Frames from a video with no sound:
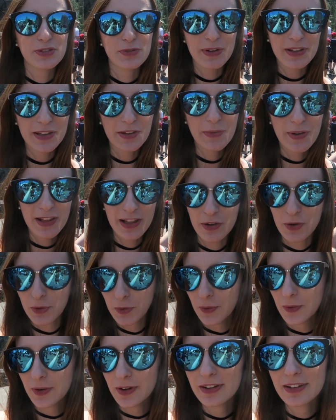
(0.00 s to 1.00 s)
was really, really
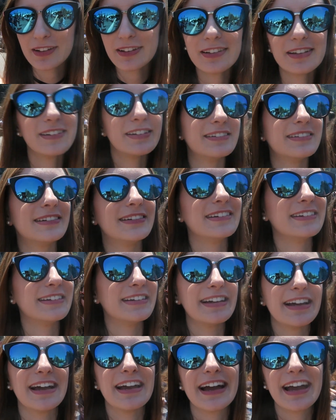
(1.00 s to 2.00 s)
cool,
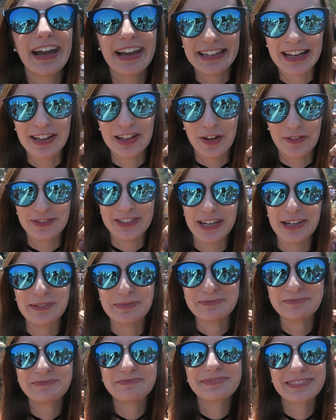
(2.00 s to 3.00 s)
and I loved it.
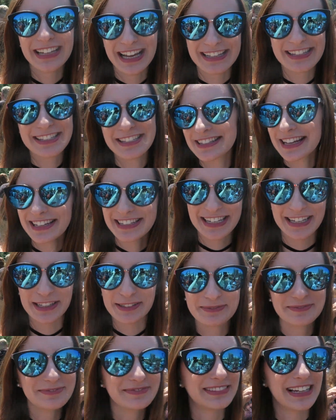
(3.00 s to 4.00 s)
That's, that's it.
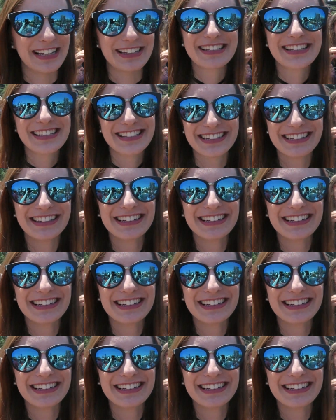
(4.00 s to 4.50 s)
That's, that's